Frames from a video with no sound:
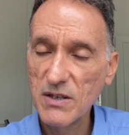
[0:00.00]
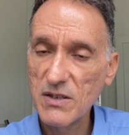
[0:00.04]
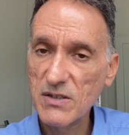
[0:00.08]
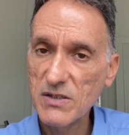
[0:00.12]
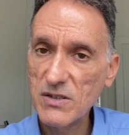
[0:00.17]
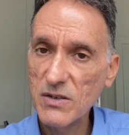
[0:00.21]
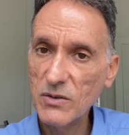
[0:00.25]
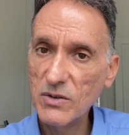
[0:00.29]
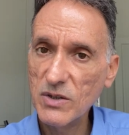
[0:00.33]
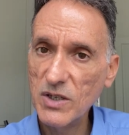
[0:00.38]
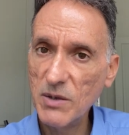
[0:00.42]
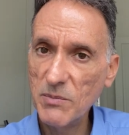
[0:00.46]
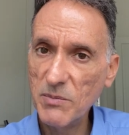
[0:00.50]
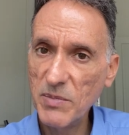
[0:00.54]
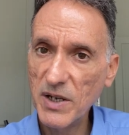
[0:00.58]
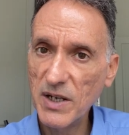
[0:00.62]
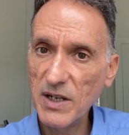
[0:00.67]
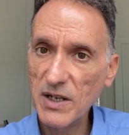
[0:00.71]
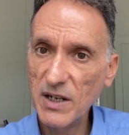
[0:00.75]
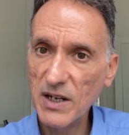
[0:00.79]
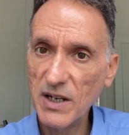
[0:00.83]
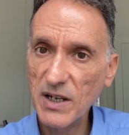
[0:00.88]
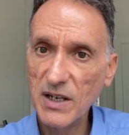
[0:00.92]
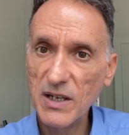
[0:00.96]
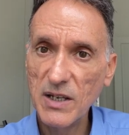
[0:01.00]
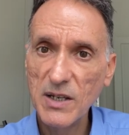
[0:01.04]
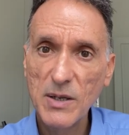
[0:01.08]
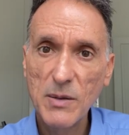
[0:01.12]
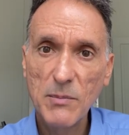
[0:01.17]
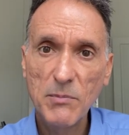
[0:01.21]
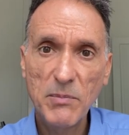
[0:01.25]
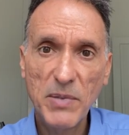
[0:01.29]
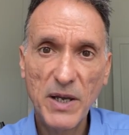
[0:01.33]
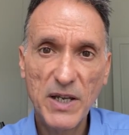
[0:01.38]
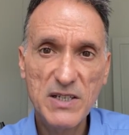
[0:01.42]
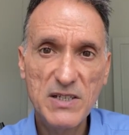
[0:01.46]
So typically,
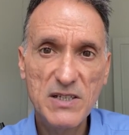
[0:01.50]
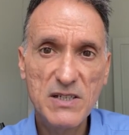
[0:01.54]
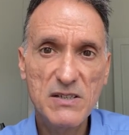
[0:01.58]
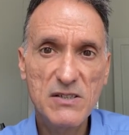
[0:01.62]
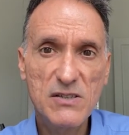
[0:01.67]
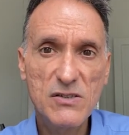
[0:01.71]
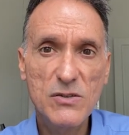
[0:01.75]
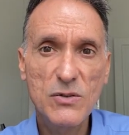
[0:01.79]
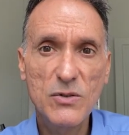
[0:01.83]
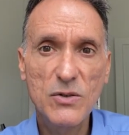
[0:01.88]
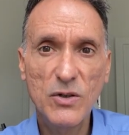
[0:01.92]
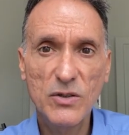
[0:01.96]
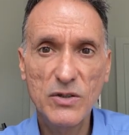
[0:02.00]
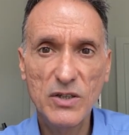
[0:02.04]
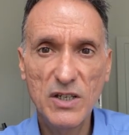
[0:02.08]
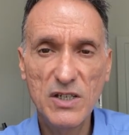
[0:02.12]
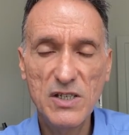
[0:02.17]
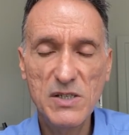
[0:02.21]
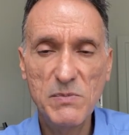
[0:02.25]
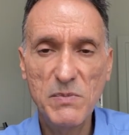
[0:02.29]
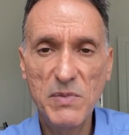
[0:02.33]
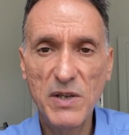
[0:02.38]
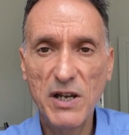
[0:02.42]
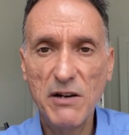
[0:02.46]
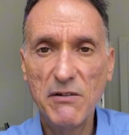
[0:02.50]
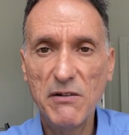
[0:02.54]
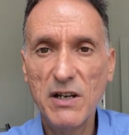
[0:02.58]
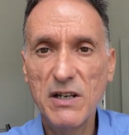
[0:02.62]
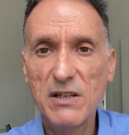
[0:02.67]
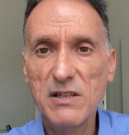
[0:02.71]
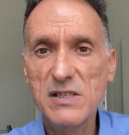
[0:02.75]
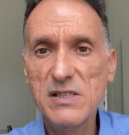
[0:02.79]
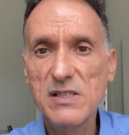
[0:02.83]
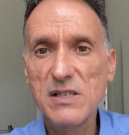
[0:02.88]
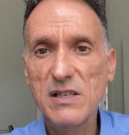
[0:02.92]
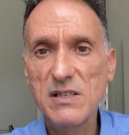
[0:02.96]
patients do not
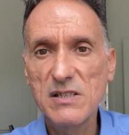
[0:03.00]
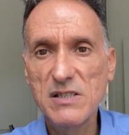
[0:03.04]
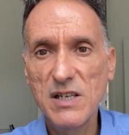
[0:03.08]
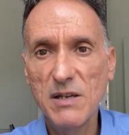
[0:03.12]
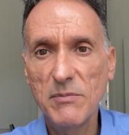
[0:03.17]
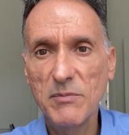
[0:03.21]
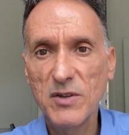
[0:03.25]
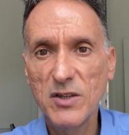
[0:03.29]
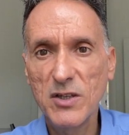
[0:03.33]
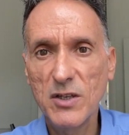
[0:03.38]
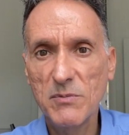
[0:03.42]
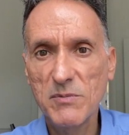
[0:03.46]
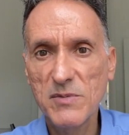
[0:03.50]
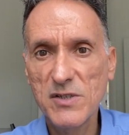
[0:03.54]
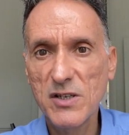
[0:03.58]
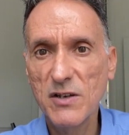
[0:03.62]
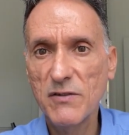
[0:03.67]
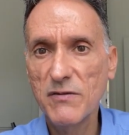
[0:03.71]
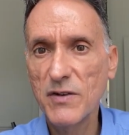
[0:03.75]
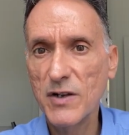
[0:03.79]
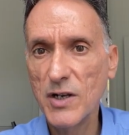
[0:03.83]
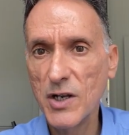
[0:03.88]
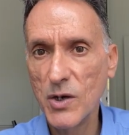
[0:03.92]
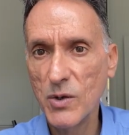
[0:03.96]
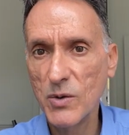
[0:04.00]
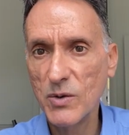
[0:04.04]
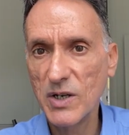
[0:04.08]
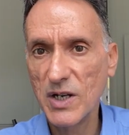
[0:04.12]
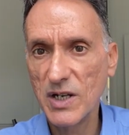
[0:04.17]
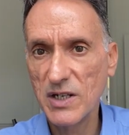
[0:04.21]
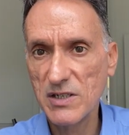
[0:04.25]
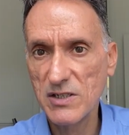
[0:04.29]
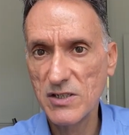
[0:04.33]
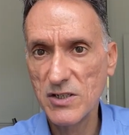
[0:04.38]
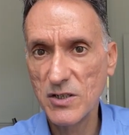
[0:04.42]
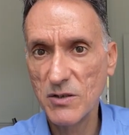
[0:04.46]
experience symptoms of low
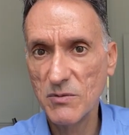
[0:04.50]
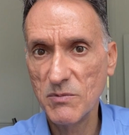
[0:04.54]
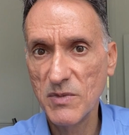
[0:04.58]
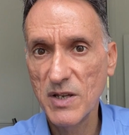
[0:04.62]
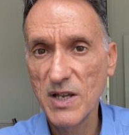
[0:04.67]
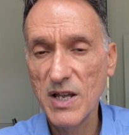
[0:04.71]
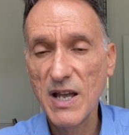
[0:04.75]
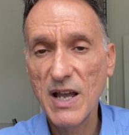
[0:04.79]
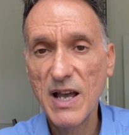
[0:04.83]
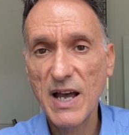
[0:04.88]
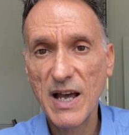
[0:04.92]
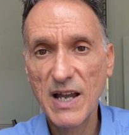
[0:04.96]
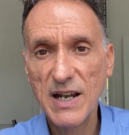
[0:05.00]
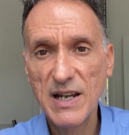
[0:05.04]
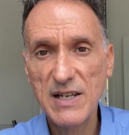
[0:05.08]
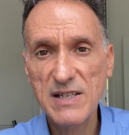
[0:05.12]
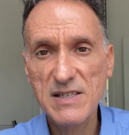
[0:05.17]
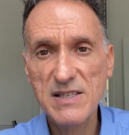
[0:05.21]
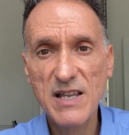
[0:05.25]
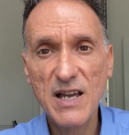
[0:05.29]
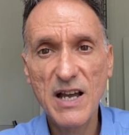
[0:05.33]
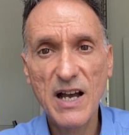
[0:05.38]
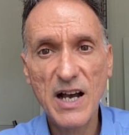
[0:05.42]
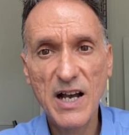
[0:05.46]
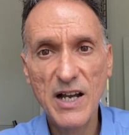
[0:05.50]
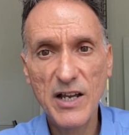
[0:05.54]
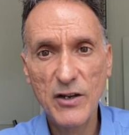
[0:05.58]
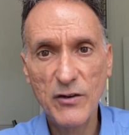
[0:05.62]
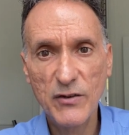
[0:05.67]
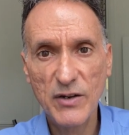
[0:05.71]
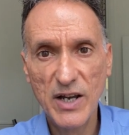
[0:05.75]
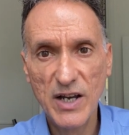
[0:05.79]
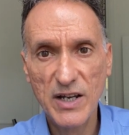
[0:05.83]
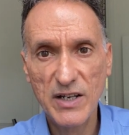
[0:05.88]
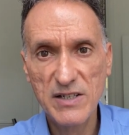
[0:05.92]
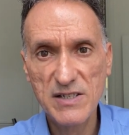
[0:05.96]
calcium unless the
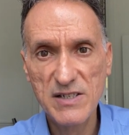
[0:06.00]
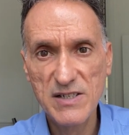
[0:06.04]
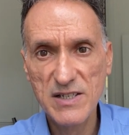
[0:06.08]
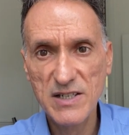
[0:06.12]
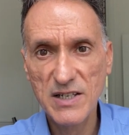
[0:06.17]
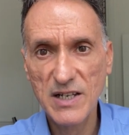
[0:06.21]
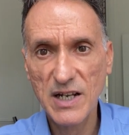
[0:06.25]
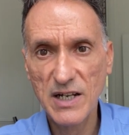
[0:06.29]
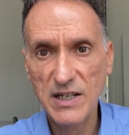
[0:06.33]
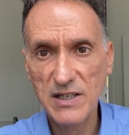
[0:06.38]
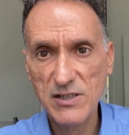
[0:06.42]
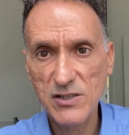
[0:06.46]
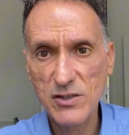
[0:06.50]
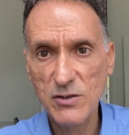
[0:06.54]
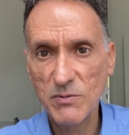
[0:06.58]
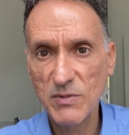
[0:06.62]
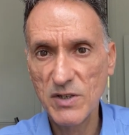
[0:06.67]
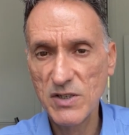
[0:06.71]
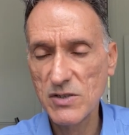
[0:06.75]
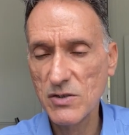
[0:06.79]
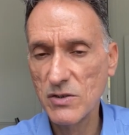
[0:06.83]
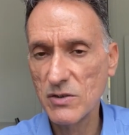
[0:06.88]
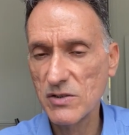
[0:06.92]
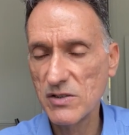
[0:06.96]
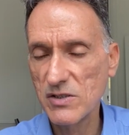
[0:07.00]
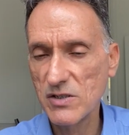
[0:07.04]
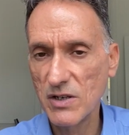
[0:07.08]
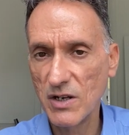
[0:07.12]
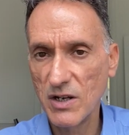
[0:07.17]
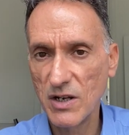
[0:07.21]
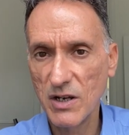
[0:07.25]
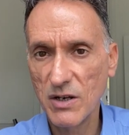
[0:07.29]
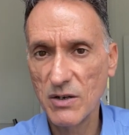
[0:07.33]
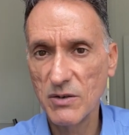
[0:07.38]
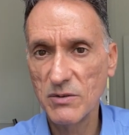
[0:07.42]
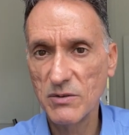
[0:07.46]
ionized calcium is also
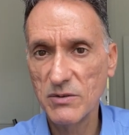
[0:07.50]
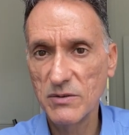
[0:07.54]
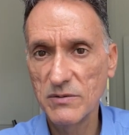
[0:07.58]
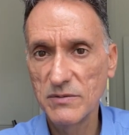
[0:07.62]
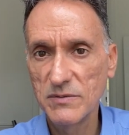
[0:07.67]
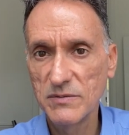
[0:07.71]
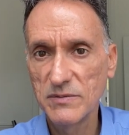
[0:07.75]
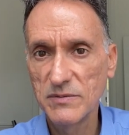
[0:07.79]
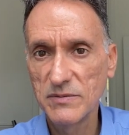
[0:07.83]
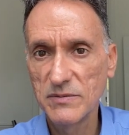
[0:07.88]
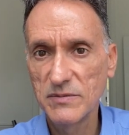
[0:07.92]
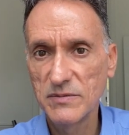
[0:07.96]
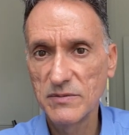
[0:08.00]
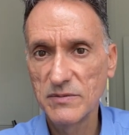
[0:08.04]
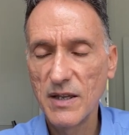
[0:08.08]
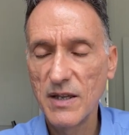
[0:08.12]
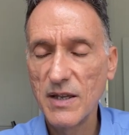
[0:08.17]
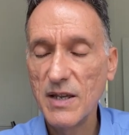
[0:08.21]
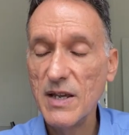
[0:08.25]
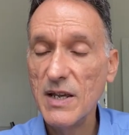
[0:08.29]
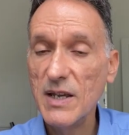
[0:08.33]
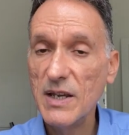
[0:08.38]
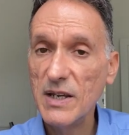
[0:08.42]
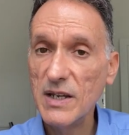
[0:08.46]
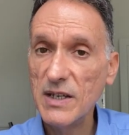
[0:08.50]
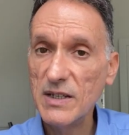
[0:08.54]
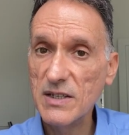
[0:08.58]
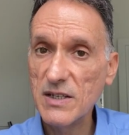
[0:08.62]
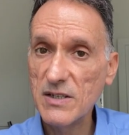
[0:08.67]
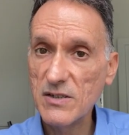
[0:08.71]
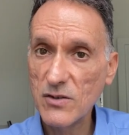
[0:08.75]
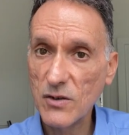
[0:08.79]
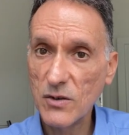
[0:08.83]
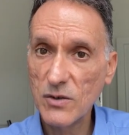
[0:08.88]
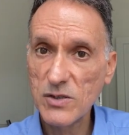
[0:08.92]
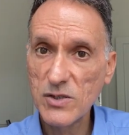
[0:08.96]
low. It
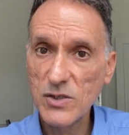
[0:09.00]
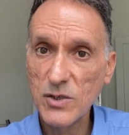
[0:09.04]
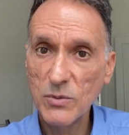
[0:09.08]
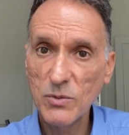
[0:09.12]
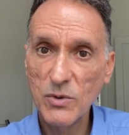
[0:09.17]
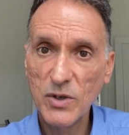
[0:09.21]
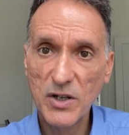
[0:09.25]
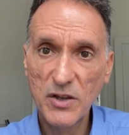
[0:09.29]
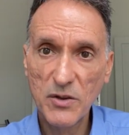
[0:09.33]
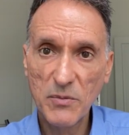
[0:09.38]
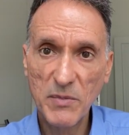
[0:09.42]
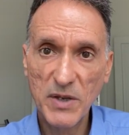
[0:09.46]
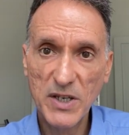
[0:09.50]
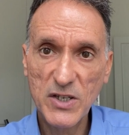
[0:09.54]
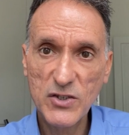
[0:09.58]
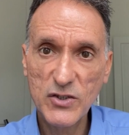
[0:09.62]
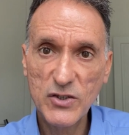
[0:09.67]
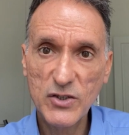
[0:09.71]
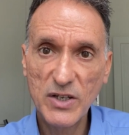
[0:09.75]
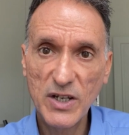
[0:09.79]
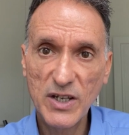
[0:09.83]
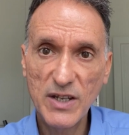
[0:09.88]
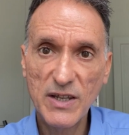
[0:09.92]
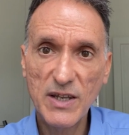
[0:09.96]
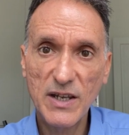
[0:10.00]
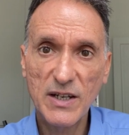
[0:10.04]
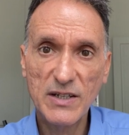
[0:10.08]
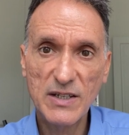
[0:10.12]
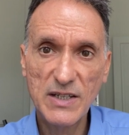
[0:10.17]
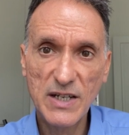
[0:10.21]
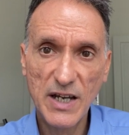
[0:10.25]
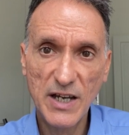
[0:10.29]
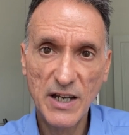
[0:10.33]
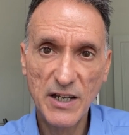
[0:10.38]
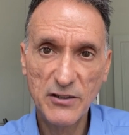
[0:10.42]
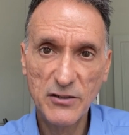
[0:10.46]
is also worth mentioning that
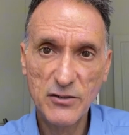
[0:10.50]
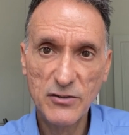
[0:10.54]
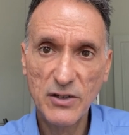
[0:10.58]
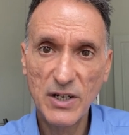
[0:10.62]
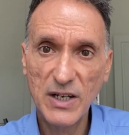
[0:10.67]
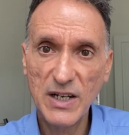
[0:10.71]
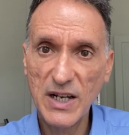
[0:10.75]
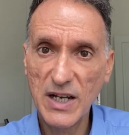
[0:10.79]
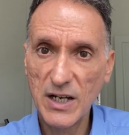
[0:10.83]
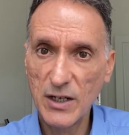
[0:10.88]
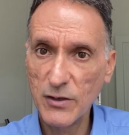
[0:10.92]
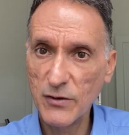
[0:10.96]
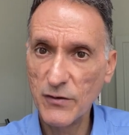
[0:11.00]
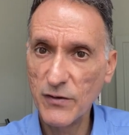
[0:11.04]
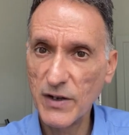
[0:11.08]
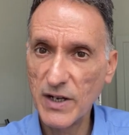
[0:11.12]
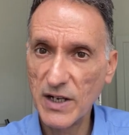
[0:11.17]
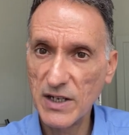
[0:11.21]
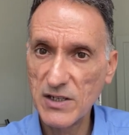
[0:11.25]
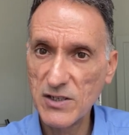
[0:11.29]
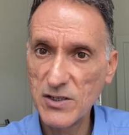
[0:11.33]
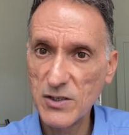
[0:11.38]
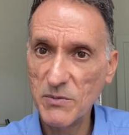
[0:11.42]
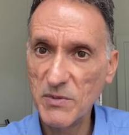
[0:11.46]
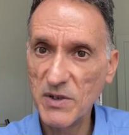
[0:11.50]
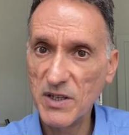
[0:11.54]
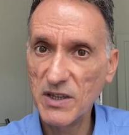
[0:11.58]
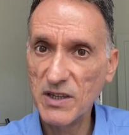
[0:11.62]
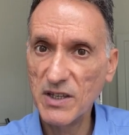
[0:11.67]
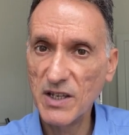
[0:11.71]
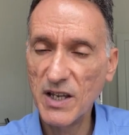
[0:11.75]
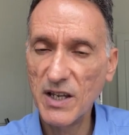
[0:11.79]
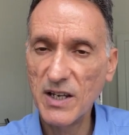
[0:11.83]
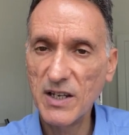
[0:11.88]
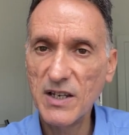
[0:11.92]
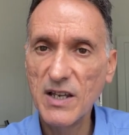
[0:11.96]
dietary lack of calcium
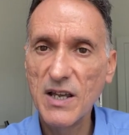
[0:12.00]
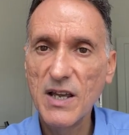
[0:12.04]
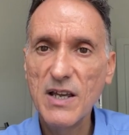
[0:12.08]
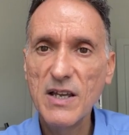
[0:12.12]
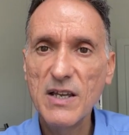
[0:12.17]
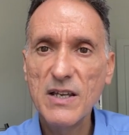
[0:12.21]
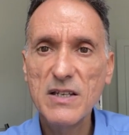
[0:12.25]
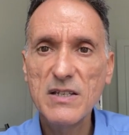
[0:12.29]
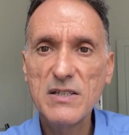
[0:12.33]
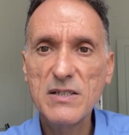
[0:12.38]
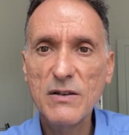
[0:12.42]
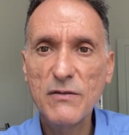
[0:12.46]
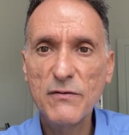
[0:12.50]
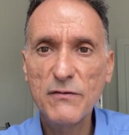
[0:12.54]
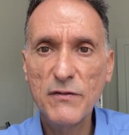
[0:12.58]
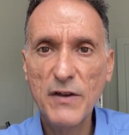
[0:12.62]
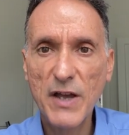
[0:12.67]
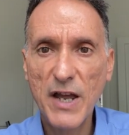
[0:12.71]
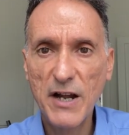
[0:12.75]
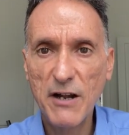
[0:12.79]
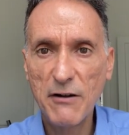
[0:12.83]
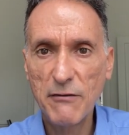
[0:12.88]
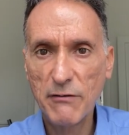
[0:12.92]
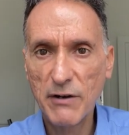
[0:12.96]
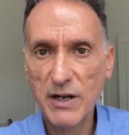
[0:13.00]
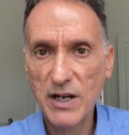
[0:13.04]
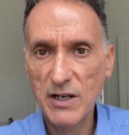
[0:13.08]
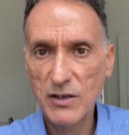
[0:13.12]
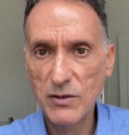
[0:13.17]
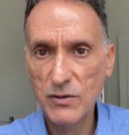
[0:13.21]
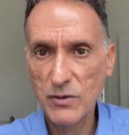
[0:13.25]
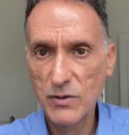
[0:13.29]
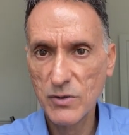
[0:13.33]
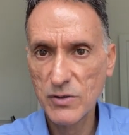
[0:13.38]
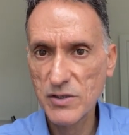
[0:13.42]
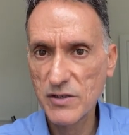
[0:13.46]
intake is a very rare
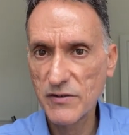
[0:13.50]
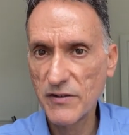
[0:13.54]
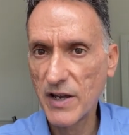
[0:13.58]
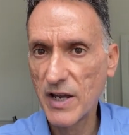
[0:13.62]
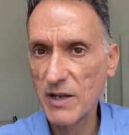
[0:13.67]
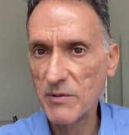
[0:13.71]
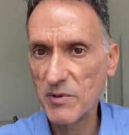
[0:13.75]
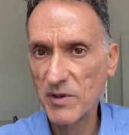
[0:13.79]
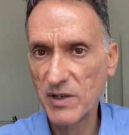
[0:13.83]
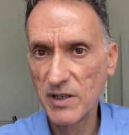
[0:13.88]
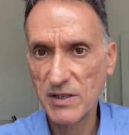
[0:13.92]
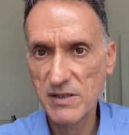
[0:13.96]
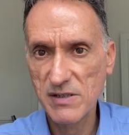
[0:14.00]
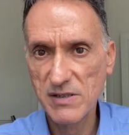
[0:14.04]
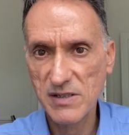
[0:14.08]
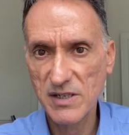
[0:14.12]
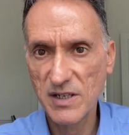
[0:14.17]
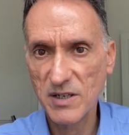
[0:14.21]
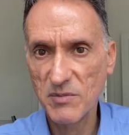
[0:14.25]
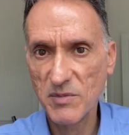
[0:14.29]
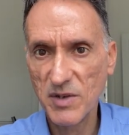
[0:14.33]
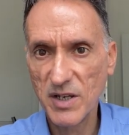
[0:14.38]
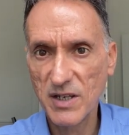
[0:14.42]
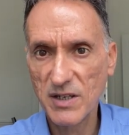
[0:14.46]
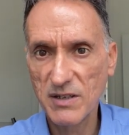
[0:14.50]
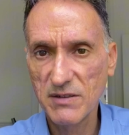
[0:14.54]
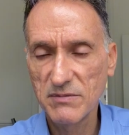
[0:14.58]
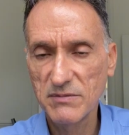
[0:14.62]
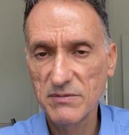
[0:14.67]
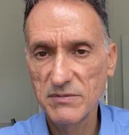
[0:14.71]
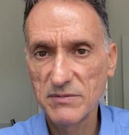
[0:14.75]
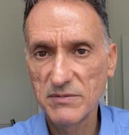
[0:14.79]
cause of hypocalcemia.